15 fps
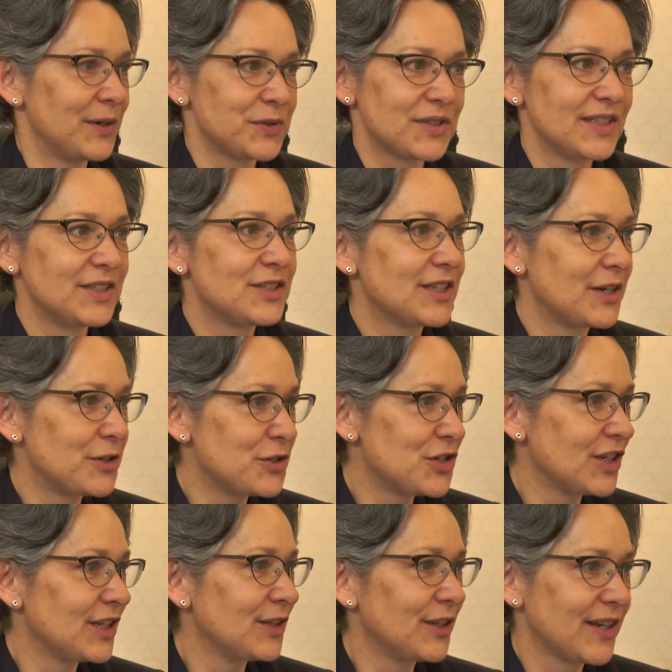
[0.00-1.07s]
seed
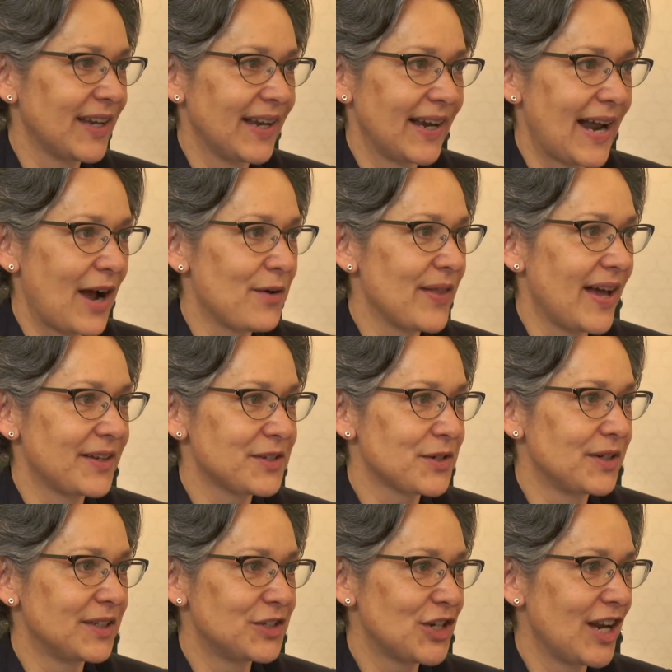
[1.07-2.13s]
synergy, looking at how that's
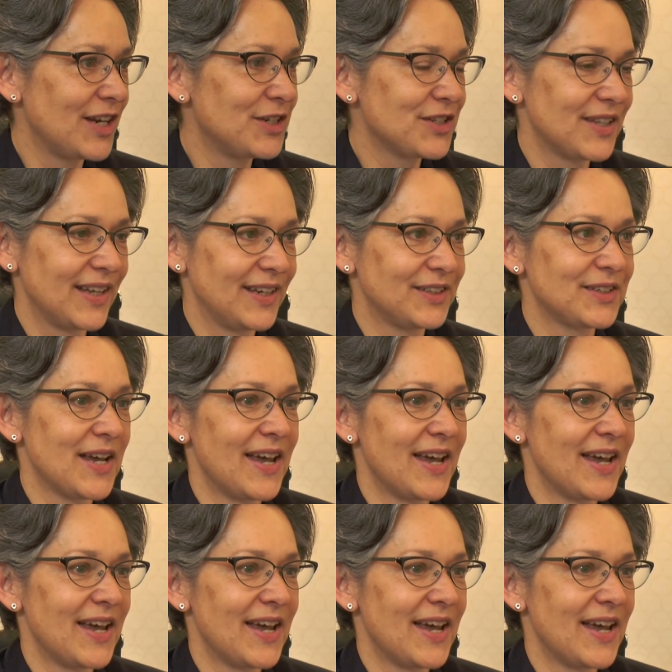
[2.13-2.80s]
going to change things.